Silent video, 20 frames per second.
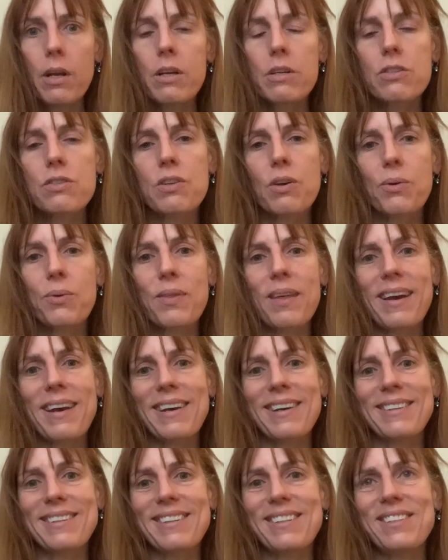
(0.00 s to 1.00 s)
so
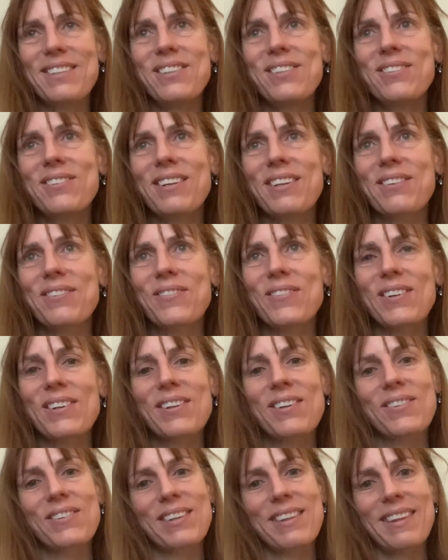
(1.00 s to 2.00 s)
that you can
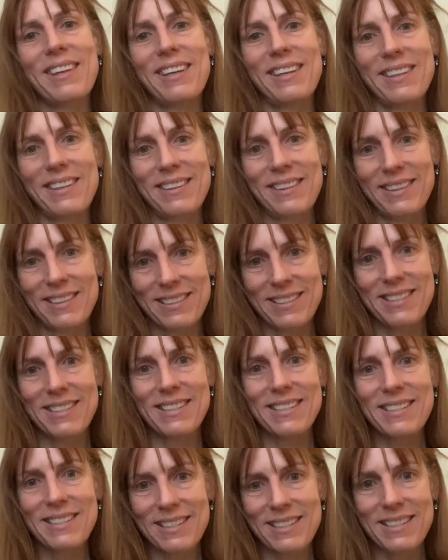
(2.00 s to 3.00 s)
work within the
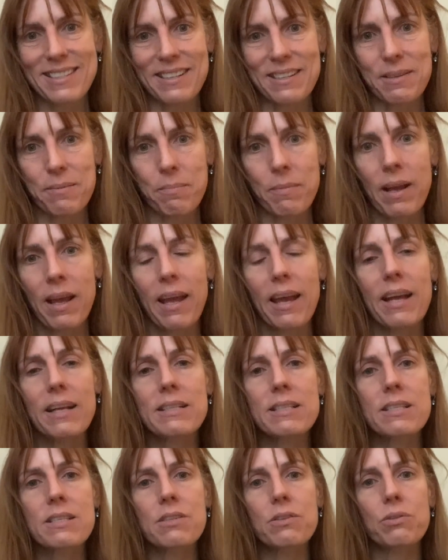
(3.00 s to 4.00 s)
system
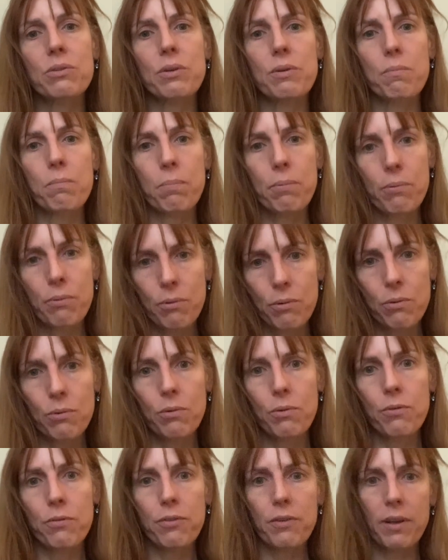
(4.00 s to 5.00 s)
and still
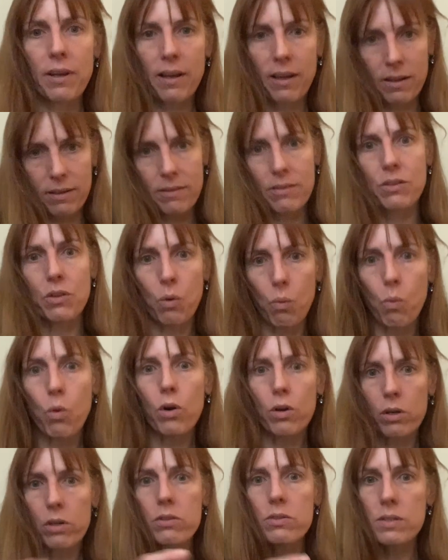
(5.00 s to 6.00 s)
improve the
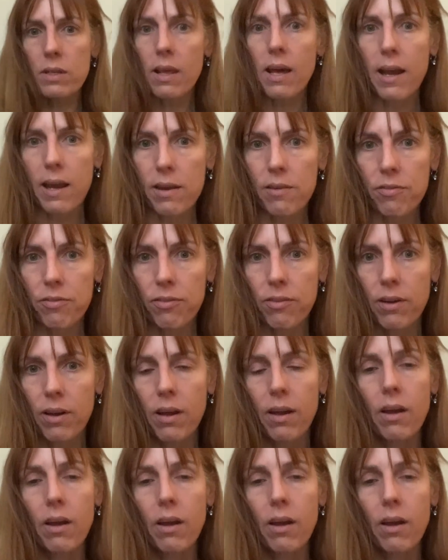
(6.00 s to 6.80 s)
worker's life.